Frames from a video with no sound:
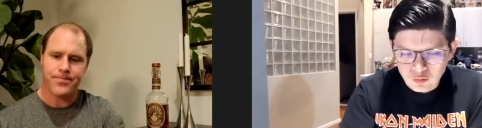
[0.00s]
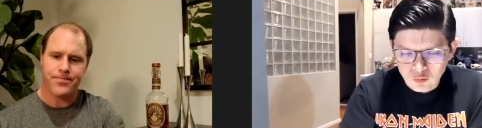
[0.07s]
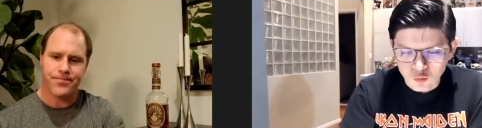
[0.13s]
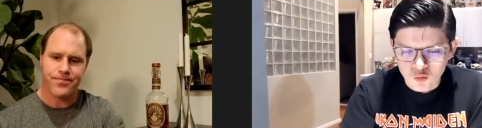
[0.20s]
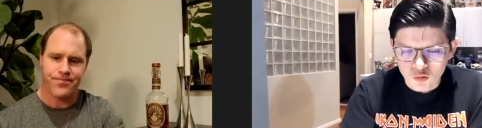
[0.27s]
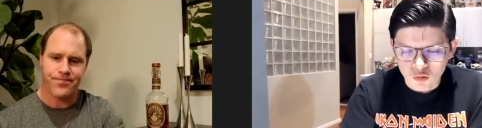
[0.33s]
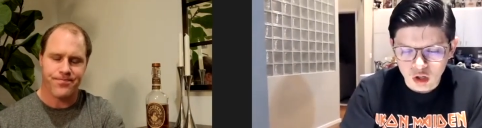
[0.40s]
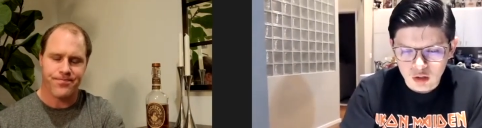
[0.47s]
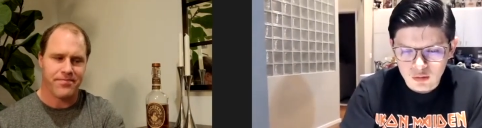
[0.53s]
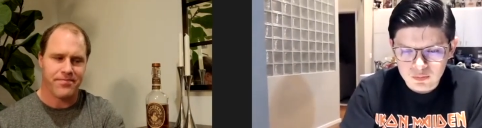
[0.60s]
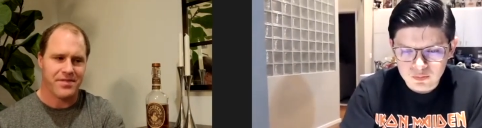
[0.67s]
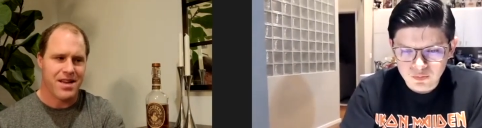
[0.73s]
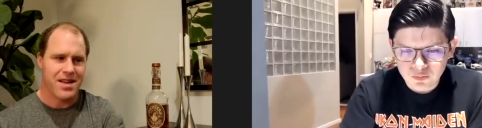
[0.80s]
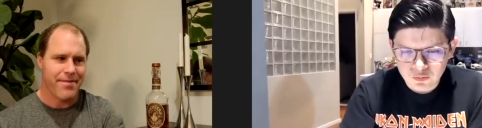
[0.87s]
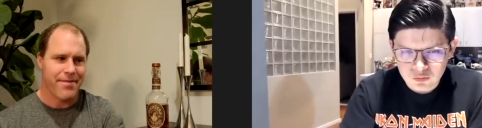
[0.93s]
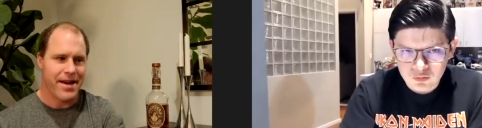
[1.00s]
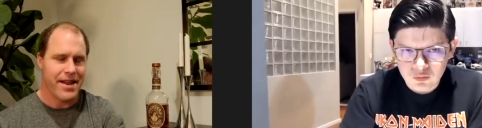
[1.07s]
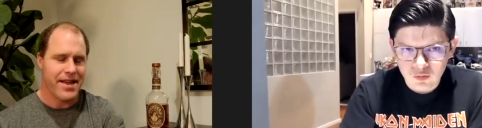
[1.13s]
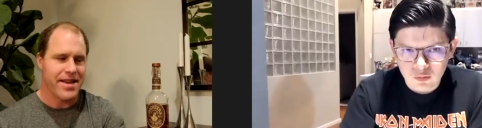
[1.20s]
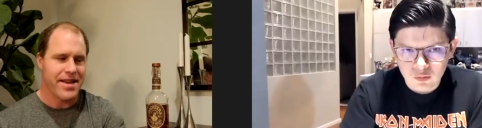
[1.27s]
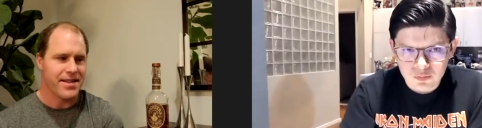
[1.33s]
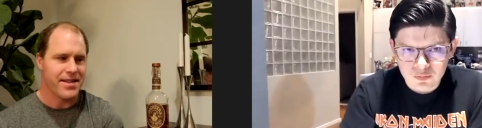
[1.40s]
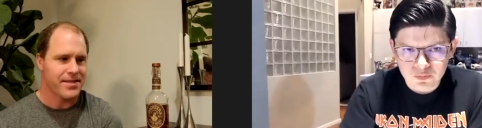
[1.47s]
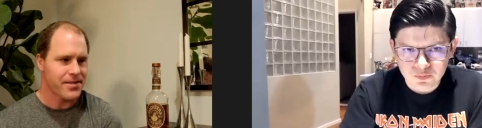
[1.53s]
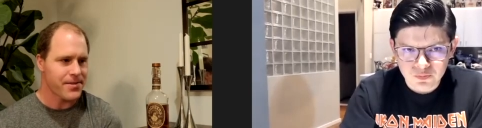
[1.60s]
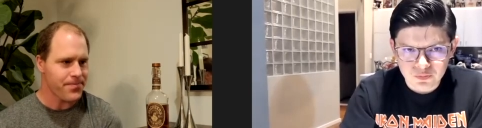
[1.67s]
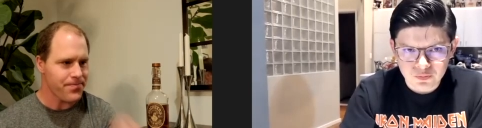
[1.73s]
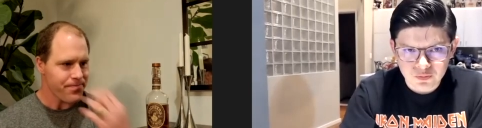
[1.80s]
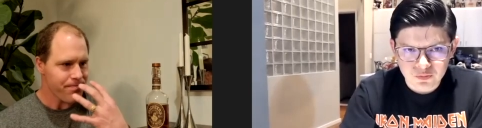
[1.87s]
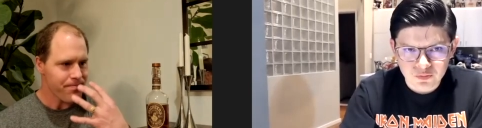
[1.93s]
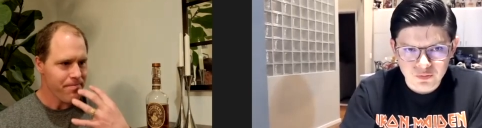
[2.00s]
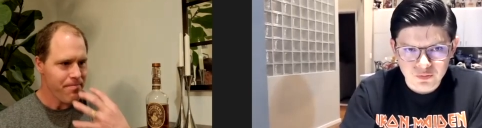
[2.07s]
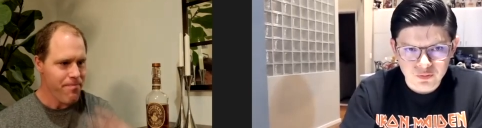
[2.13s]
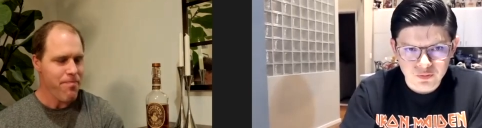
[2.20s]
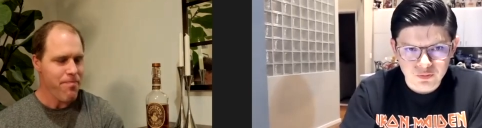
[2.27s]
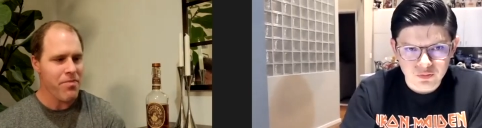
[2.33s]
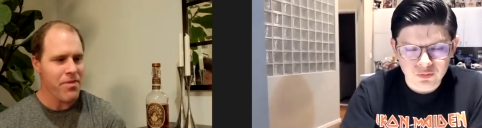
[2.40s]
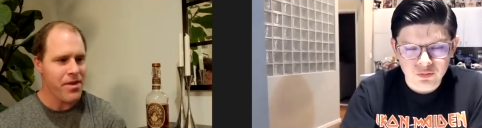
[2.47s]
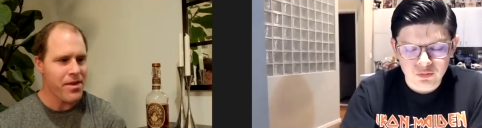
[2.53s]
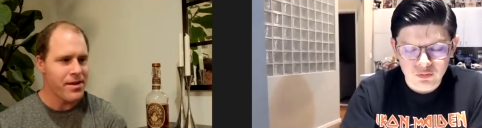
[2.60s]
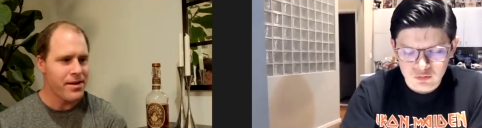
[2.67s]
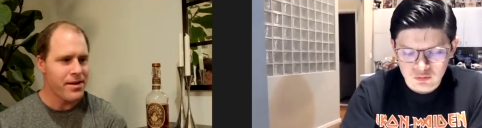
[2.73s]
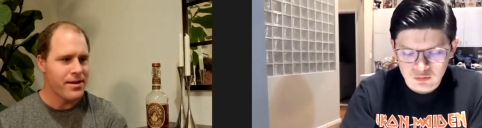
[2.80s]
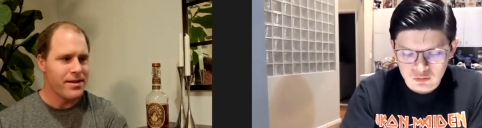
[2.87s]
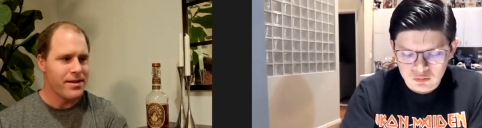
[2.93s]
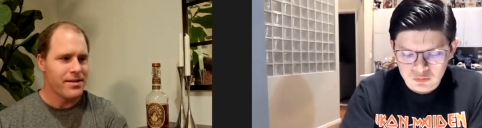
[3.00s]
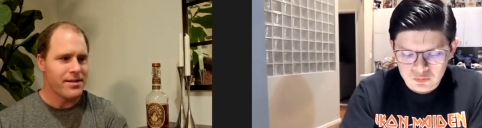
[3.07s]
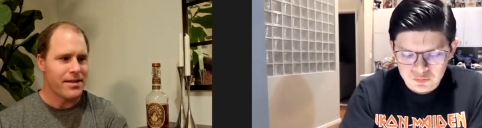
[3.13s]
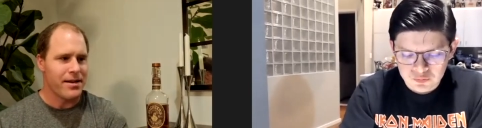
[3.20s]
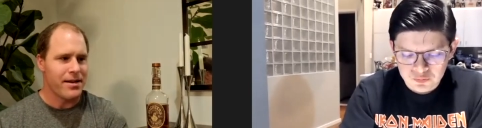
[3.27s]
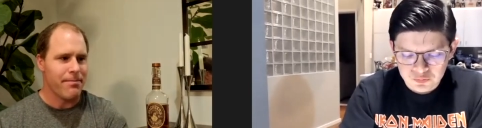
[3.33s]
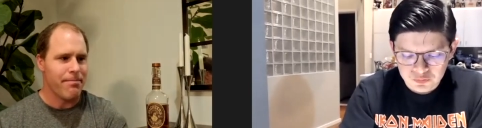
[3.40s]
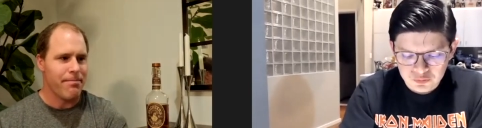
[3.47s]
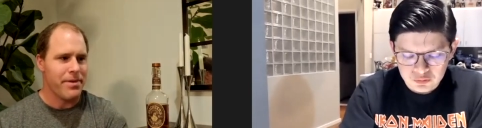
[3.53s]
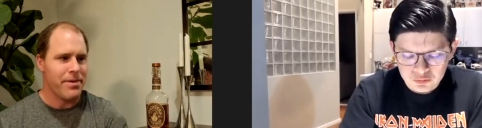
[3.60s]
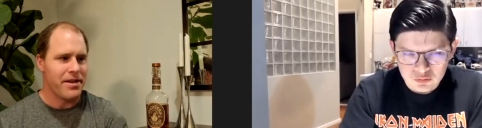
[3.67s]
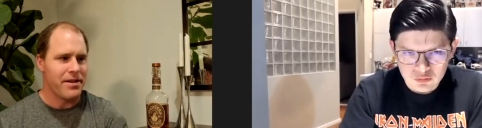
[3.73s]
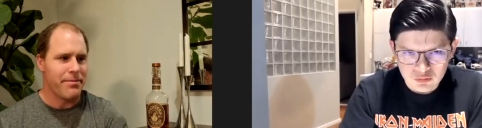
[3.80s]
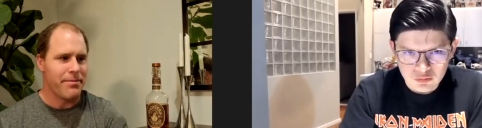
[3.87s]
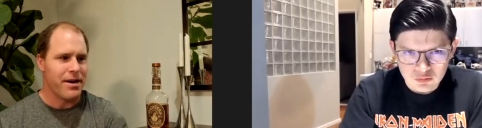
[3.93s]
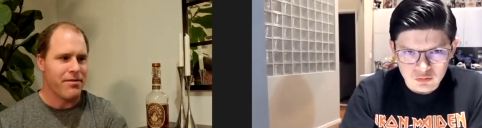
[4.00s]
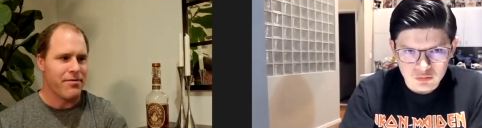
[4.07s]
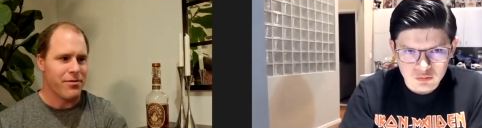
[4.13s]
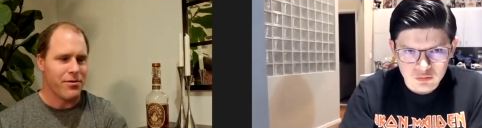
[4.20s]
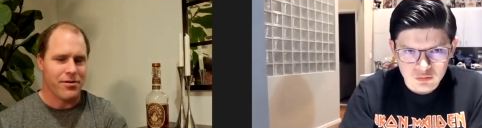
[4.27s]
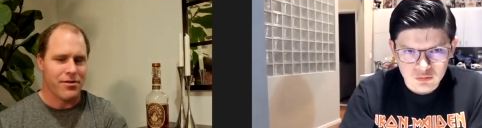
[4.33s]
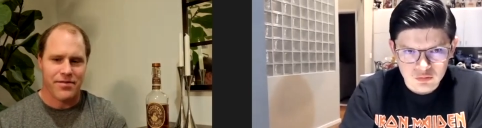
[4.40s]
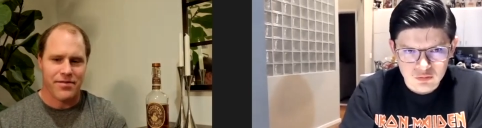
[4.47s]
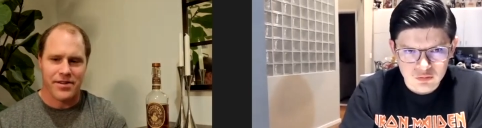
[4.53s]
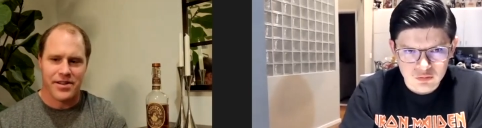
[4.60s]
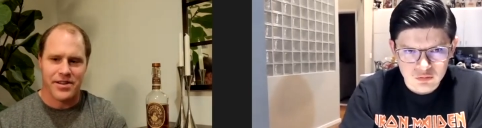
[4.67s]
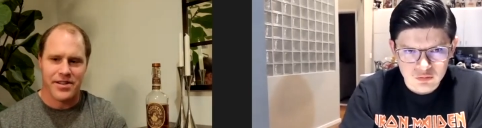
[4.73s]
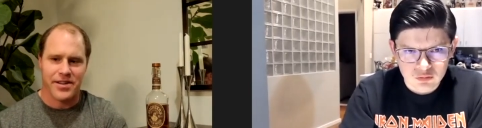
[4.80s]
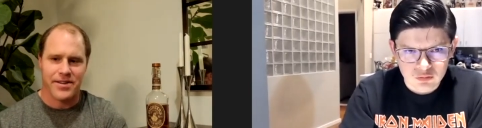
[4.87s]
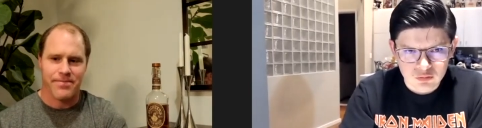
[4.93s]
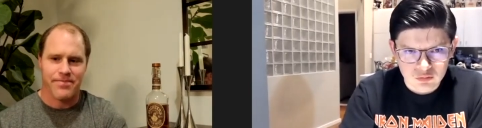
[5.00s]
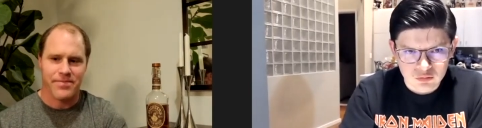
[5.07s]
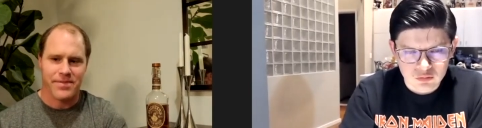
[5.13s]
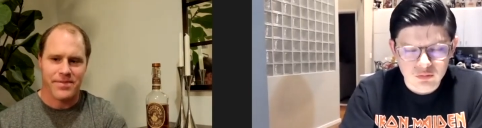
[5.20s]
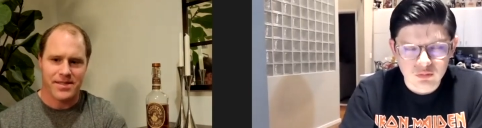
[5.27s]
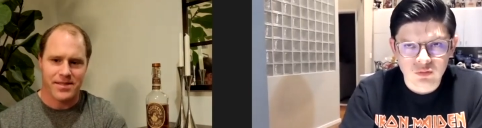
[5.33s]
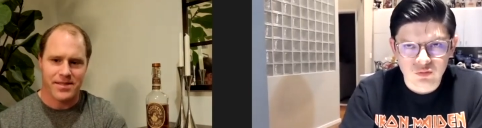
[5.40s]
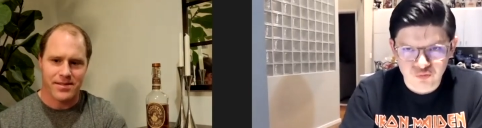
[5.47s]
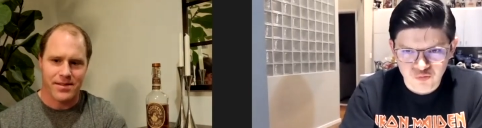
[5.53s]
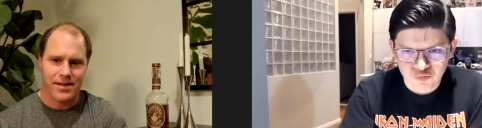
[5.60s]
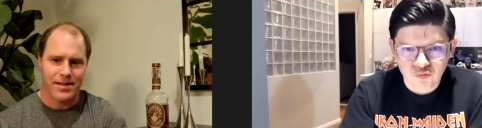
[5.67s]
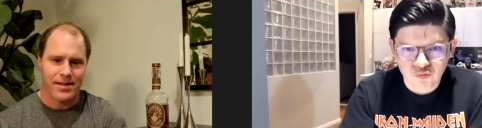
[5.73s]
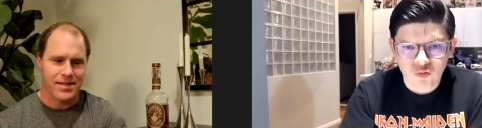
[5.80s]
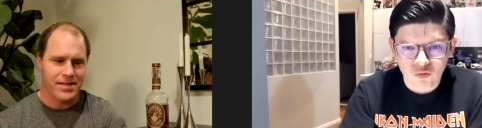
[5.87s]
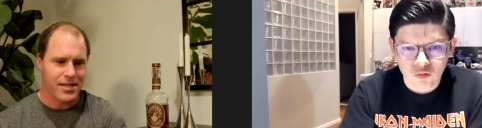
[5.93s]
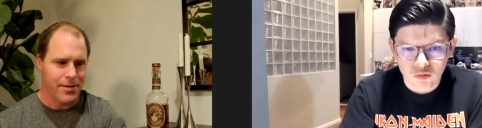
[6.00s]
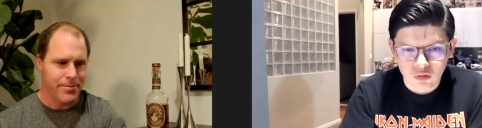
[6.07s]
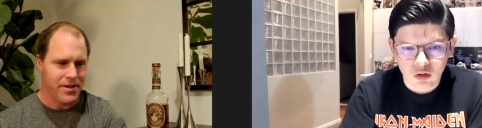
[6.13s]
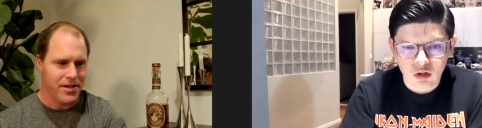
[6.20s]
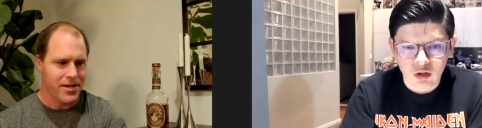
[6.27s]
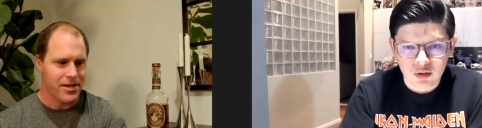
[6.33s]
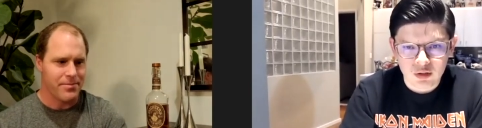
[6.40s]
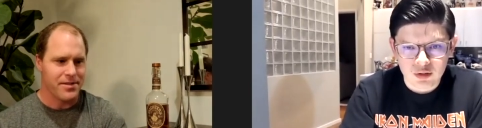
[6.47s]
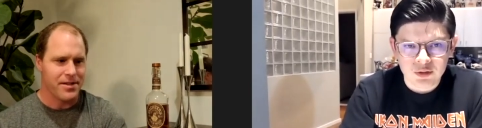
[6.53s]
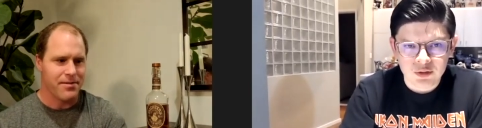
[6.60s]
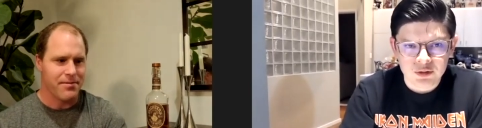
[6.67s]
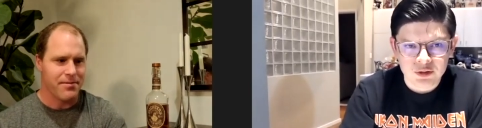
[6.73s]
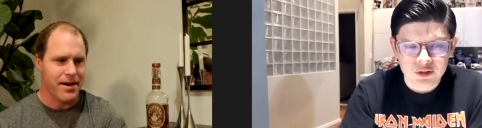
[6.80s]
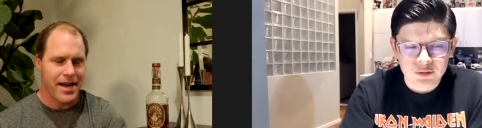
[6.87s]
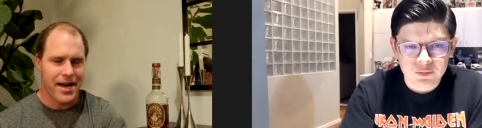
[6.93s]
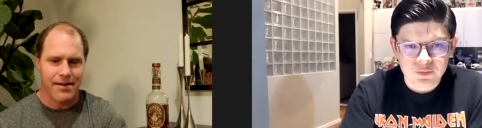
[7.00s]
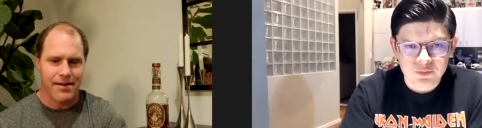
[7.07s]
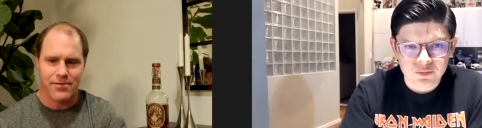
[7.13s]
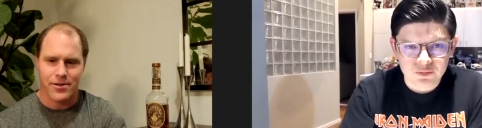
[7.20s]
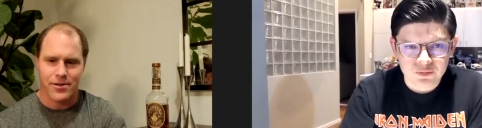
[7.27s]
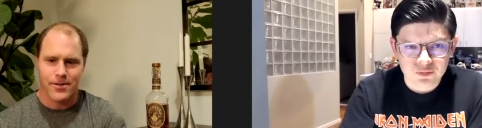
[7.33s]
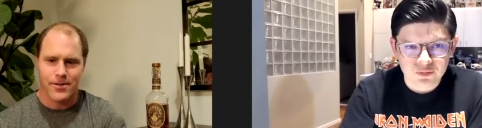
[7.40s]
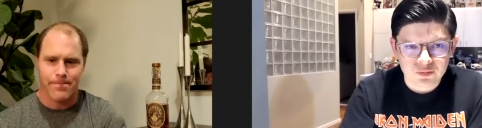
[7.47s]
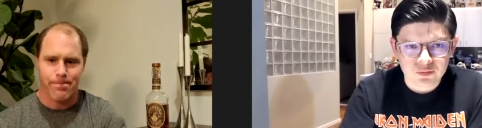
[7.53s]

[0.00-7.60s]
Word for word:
Speaker 1: Mm, man, it hits. It's got a big mouthful of vanilla, and the cinnamon comes in right after, and